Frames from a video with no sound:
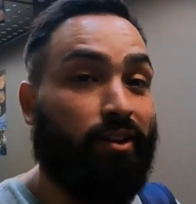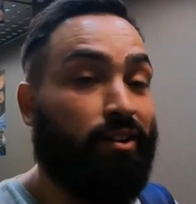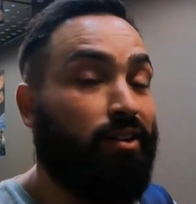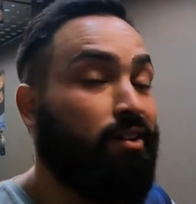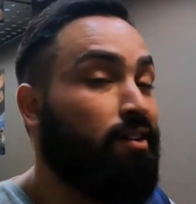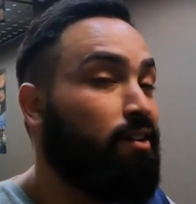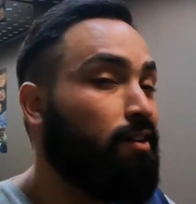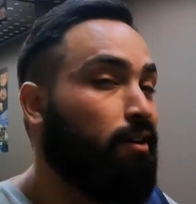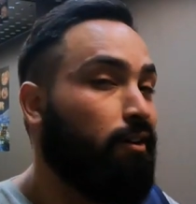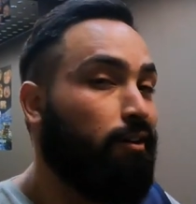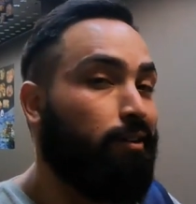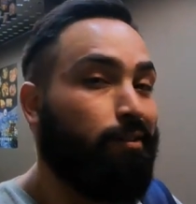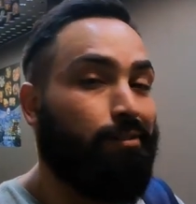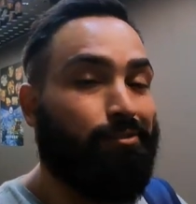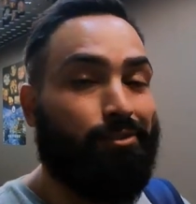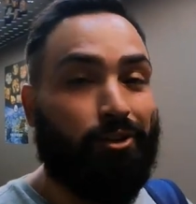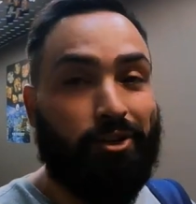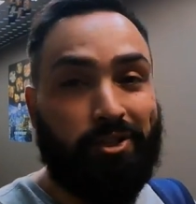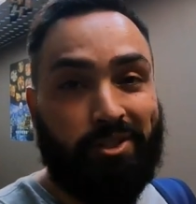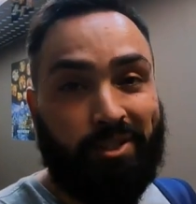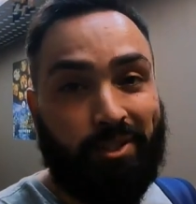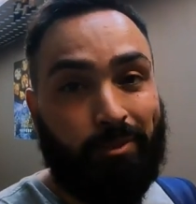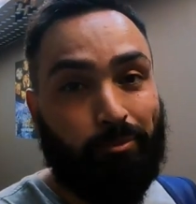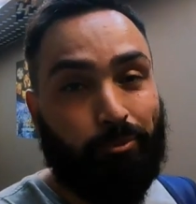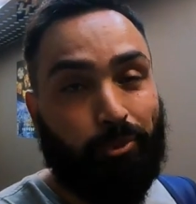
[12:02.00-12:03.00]
Now,
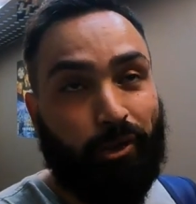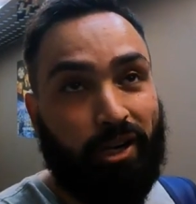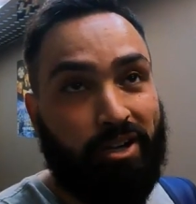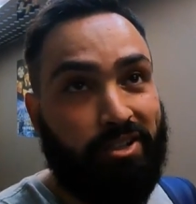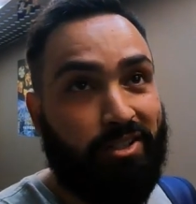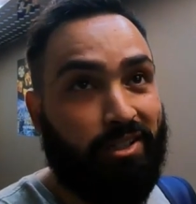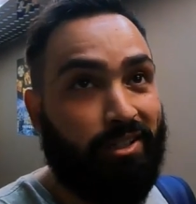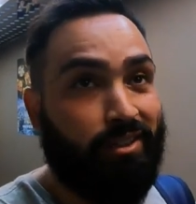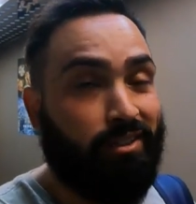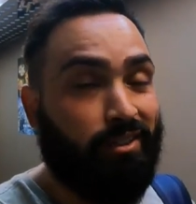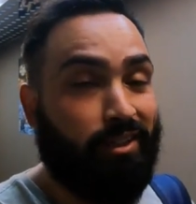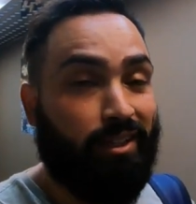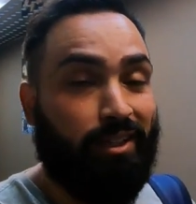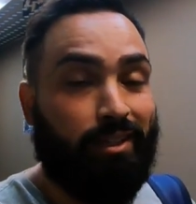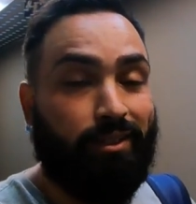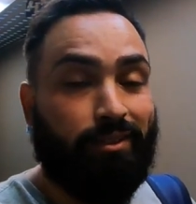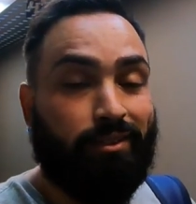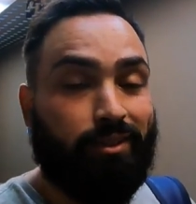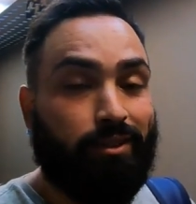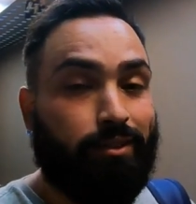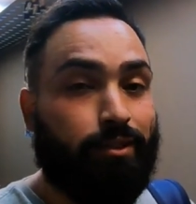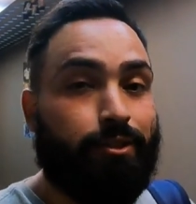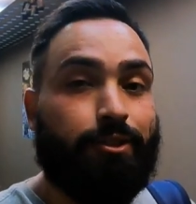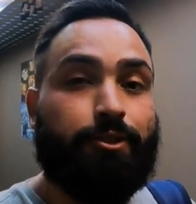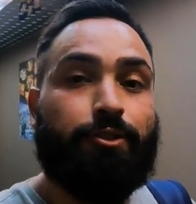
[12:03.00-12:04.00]
first impressions, it
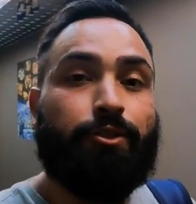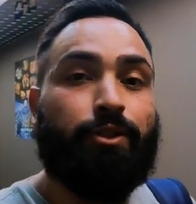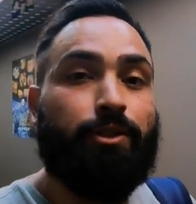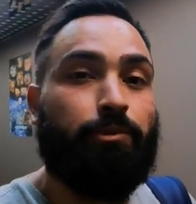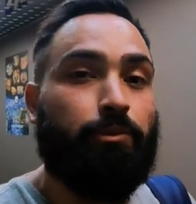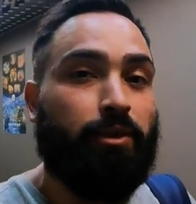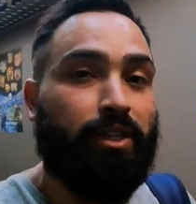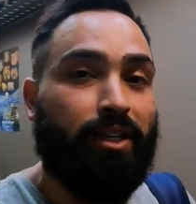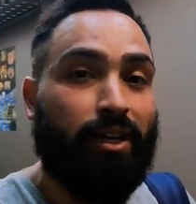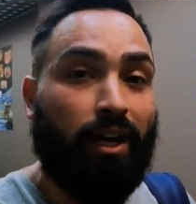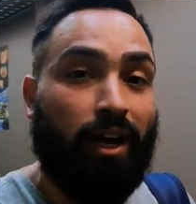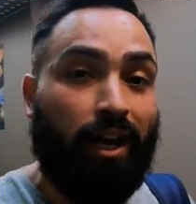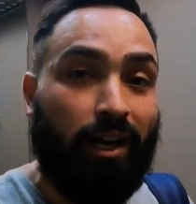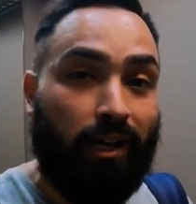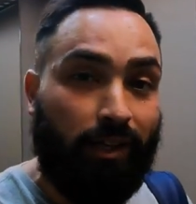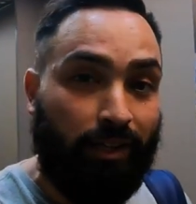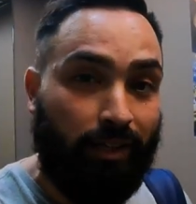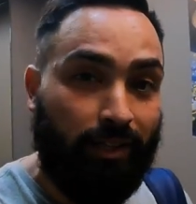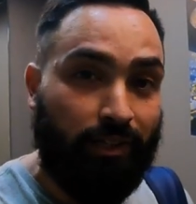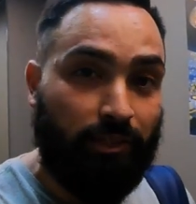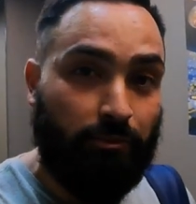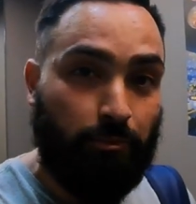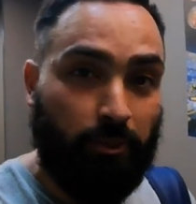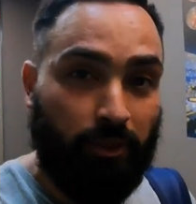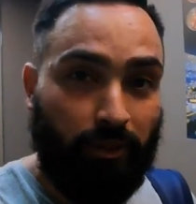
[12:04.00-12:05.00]
is extremely hot
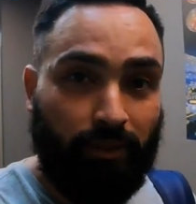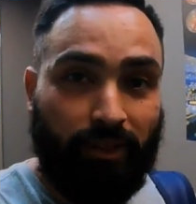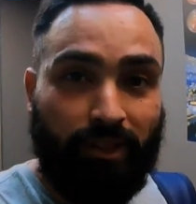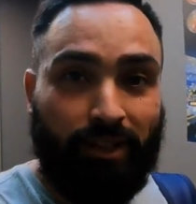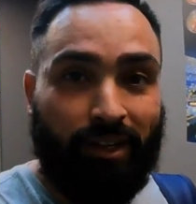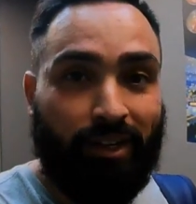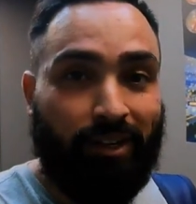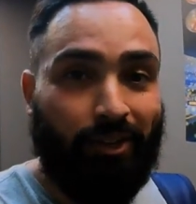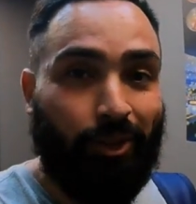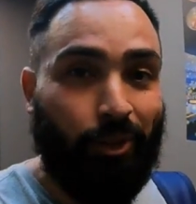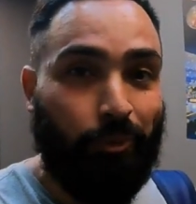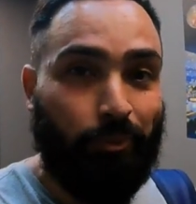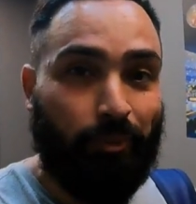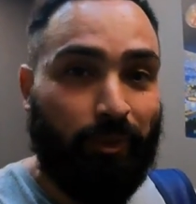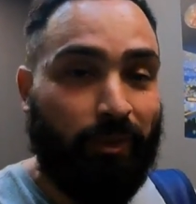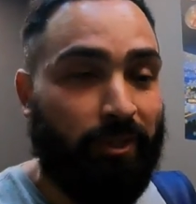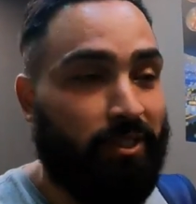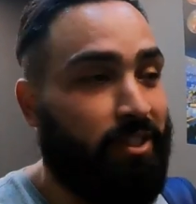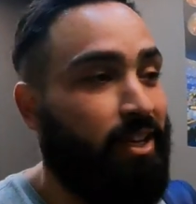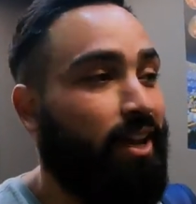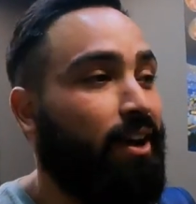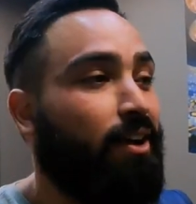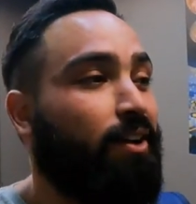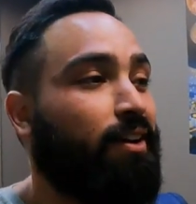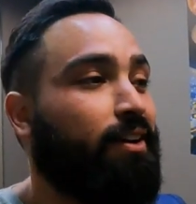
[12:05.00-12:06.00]
in this building. I hope
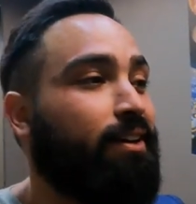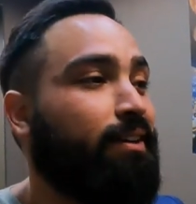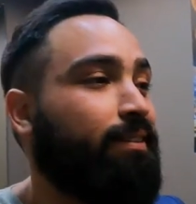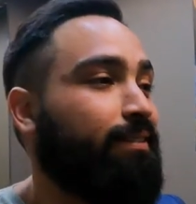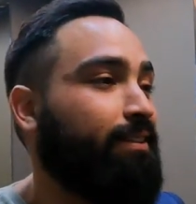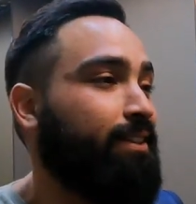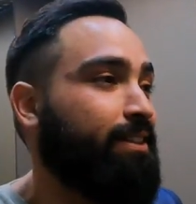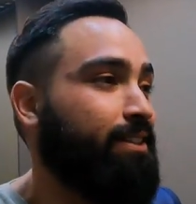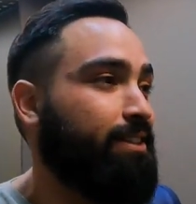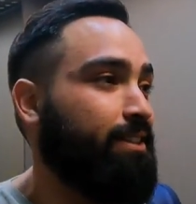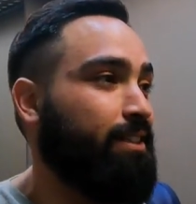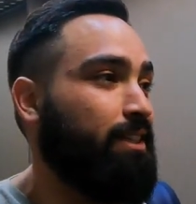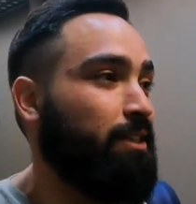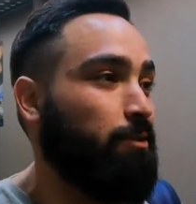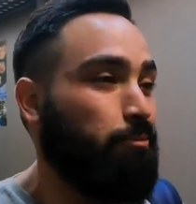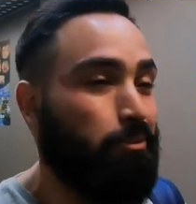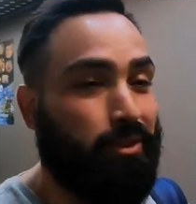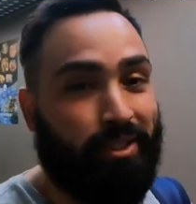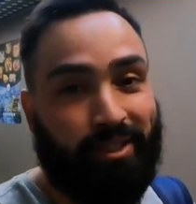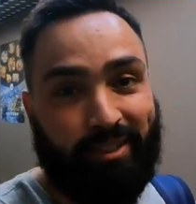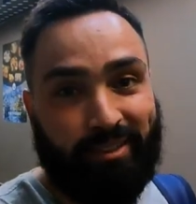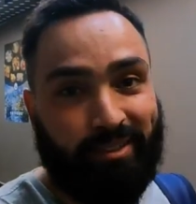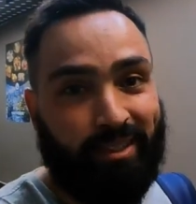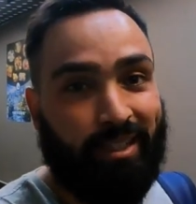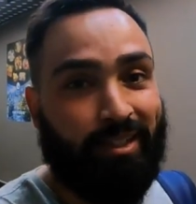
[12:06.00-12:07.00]
there's air conditioning
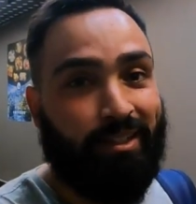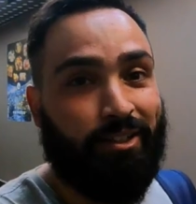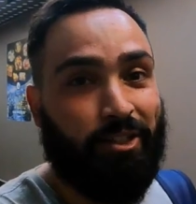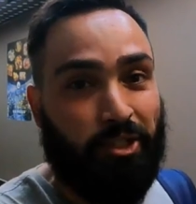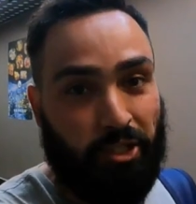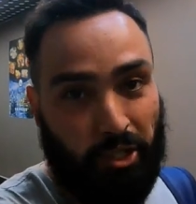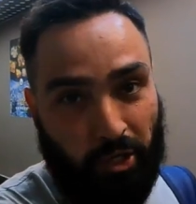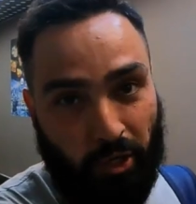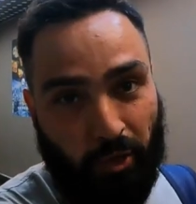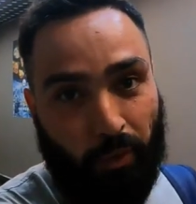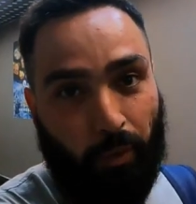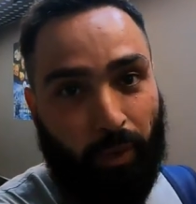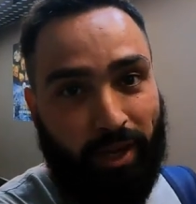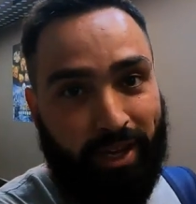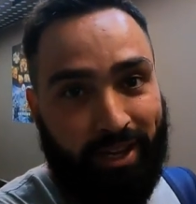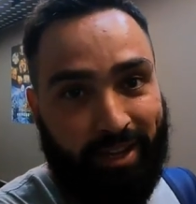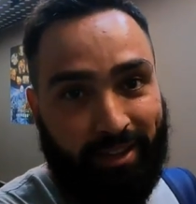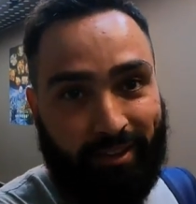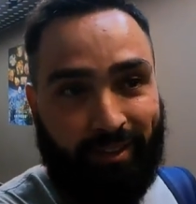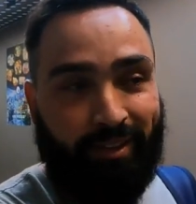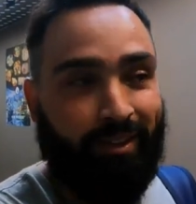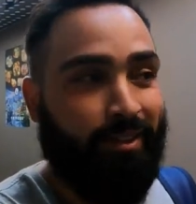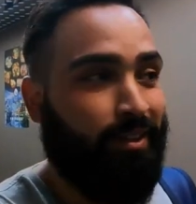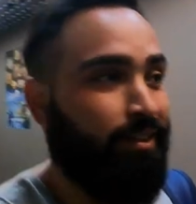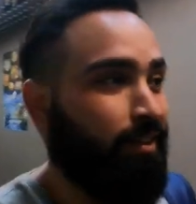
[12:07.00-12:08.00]
because there's no
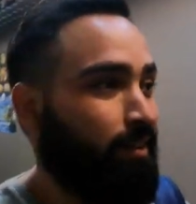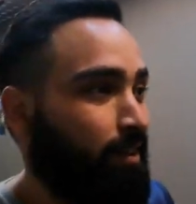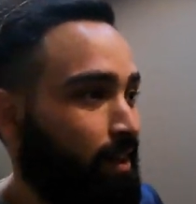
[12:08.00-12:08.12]
way